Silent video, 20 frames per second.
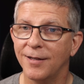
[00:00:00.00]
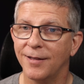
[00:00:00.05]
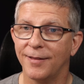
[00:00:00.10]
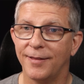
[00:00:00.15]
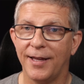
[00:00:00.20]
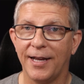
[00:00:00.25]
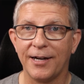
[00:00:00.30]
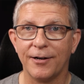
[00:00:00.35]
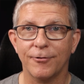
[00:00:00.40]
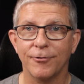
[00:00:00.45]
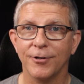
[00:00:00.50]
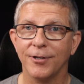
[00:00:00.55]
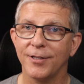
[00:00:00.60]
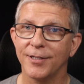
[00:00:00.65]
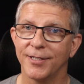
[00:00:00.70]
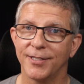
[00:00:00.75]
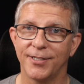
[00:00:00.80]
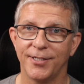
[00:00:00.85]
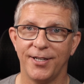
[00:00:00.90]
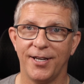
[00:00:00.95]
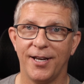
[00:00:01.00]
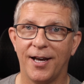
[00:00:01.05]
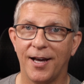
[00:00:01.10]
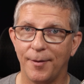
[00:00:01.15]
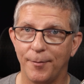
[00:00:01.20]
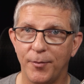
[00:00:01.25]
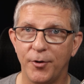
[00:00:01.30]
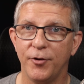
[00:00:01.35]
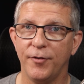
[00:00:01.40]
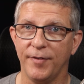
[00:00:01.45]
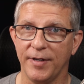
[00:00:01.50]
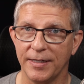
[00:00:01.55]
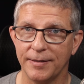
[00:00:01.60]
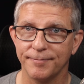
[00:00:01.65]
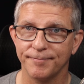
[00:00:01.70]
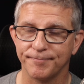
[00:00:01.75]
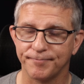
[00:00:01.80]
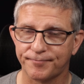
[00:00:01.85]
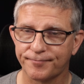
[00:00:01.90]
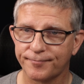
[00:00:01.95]
That grill is not moving.
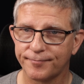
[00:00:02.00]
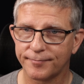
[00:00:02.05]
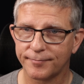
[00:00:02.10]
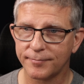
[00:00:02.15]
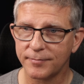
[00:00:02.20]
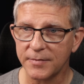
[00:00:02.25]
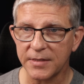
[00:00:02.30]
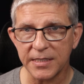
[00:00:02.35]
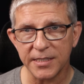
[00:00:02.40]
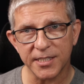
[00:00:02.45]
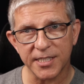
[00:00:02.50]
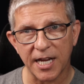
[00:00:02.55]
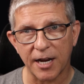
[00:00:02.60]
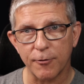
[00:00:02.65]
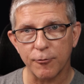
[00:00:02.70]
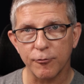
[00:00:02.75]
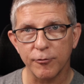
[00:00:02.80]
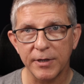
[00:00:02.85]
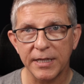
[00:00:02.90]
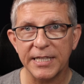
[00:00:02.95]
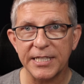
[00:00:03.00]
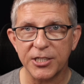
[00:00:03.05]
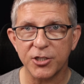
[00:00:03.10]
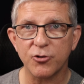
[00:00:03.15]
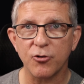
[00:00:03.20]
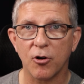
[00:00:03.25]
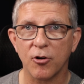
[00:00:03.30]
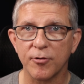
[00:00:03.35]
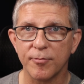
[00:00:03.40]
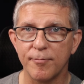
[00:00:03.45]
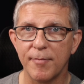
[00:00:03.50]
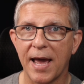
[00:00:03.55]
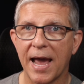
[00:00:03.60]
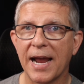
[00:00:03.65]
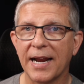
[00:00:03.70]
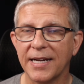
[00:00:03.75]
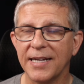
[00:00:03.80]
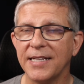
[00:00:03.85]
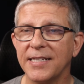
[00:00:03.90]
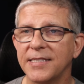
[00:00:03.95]
It's got really strong
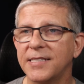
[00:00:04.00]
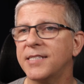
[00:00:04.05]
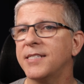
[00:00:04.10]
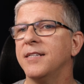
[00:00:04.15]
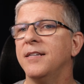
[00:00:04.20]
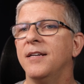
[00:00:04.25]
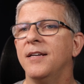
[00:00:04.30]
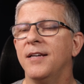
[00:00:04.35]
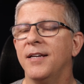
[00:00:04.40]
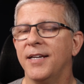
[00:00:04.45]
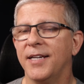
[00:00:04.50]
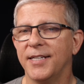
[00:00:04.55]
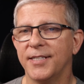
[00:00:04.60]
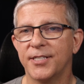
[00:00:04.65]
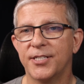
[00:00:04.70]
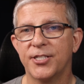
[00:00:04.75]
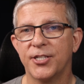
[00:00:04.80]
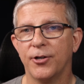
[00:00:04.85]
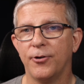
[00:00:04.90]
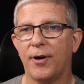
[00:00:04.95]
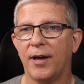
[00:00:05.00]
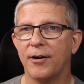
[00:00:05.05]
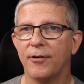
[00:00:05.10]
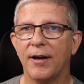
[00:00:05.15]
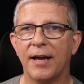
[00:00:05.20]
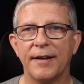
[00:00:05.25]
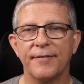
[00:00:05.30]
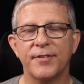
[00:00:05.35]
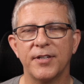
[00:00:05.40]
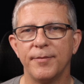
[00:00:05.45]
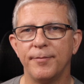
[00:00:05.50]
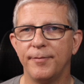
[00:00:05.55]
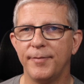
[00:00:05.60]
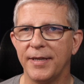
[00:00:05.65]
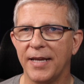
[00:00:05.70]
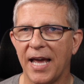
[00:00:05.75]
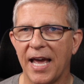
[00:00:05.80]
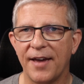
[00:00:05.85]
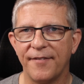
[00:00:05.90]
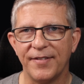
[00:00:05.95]
magnets, and so I don't have to
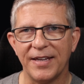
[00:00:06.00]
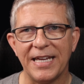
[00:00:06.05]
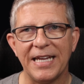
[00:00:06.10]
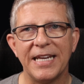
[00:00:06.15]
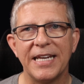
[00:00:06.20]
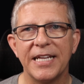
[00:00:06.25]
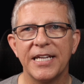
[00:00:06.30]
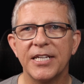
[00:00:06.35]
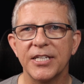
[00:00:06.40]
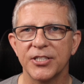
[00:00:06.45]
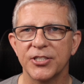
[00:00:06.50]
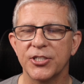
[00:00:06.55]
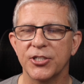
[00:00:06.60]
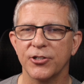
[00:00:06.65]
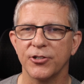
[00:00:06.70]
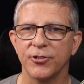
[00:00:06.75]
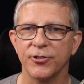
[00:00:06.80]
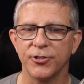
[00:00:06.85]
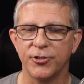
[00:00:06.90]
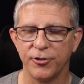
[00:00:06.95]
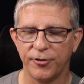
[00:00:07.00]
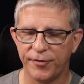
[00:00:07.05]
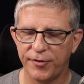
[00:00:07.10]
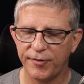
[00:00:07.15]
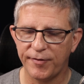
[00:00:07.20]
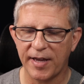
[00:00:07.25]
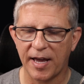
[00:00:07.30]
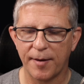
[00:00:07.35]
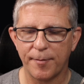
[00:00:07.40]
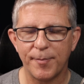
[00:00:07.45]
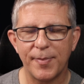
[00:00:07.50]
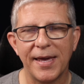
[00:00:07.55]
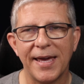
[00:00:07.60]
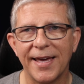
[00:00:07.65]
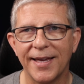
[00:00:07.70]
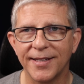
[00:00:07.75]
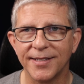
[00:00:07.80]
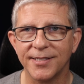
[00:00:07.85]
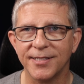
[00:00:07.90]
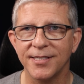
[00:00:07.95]
have any concern. So if you've got
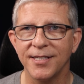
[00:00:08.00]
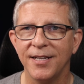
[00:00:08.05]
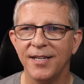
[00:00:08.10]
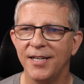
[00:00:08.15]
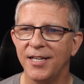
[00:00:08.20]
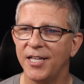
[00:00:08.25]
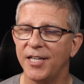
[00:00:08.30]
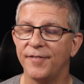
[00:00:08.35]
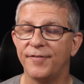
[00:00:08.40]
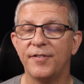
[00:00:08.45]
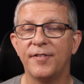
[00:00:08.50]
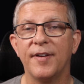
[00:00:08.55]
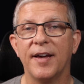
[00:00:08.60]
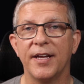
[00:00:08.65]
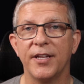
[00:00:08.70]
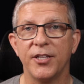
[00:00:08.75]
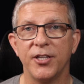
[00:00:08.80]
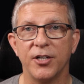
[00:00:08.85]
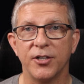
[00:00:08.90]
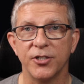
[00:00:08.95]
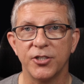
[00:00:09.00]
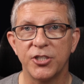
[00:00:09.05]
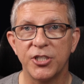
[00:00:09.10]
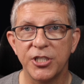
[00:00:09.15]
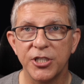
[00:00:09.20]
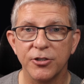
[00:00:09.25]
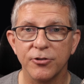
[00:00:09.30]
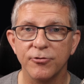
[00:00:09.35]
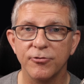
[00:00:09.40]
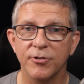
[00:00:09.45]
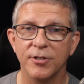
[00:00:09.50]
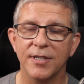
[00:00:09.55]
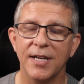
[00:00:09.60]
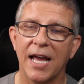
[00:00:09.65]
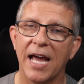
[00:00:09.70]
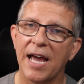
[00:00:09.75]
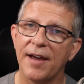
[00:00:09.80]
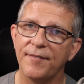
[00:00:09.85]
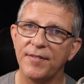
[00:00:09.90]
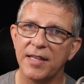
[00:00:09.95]
pets, if you've got young children,
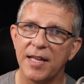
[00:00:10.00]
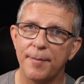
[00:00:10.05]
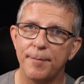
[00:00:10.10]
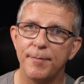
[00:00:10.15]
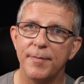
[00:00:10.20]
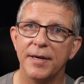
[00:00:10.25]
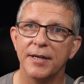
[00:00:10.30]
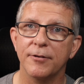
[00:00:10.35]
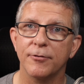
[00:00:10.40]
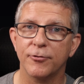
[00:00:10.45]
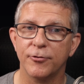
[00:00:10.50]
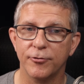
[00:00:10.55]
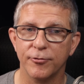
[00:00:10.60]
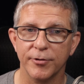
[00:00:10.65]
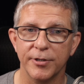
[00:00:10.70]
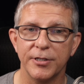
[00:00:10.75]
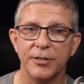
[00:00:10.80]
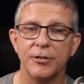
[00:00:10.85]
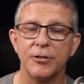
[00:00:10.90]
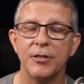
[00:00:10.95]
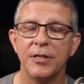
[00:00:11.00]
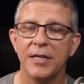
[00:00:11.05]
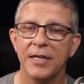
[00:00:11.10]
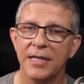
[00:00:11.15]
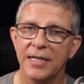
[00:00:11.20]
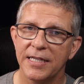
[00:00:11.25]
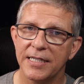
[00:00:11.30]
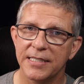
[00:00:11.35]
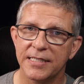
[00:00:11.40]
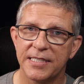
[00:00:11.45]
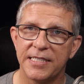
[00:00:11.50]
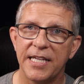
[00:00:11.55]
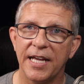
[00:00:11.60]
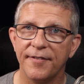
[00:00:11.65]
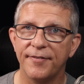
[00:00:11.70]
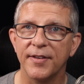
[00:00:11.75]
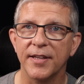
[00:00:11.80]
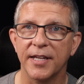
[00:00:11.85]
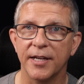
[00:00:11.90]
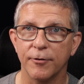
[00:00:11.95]
having that metal grill is
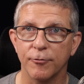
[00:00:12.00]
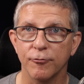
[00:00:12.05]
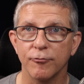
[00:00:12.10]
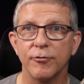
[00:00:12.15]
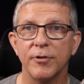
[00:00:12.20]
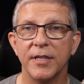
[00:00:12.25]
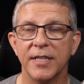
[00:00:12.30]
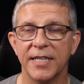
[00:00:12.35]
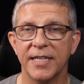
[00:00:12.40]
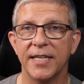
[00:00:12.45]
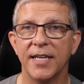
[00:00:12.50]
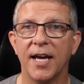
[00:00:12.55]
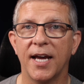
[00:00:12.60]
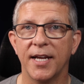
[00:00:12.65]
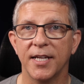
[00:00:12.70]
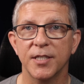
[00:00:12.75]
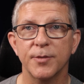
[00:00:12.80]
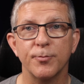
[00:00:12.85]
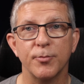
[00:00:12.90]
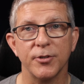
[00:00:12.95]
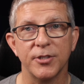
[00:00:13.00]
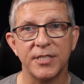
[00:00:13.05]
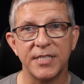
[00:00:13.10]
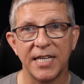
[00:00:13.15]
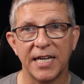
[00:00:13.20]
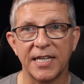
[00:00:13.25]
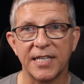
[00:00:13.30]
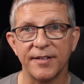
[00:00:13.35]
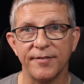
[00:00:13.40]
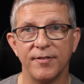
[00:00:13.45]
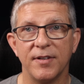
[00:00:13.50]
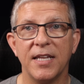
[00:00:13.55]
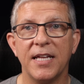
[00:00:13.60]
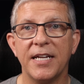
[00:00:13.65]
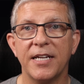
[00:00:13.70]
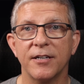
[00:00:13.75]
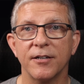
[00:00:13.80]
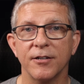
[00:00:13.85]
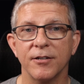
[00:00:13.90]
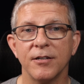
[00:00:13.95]
definitely a really nice protective
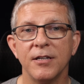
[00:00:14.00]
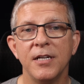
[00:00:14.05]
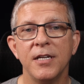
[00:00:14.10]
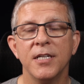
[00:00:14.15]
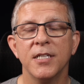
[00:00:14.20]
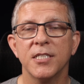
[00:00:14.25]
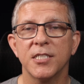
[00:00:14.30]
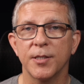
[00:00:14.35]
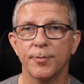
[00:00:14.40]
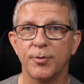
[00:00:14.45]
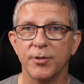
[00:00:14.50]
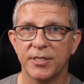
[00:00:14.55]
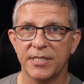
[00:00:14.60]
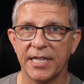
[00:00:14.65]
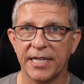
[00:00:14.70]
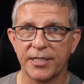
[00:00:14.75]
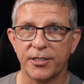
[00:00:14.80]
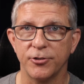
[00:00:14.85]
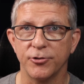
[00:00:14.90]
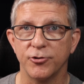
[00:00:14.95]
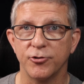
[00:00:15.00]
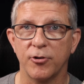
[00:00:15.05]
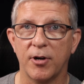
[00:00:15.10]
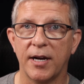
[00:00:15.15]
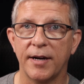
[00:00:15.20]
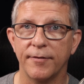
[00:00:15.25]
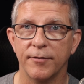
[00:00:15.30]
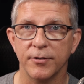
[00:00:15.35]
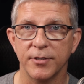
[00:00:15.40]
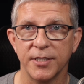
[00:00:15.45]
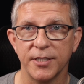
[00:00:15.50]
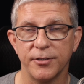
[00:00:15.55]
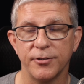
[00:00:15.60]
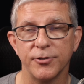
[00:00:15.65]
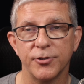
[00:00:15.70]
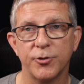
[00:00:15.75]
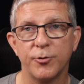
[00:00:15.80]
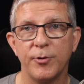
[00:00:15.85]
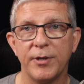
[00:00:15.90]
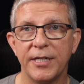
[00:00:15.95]
layer to protect your drivers and your
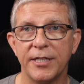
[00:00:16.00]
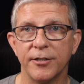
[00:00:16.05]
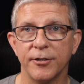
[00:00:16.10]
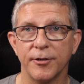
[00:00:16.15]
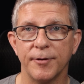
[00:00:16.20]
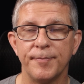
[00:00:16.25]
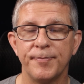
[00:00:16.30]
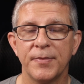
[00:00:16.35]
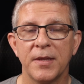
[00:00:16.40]
tweeter.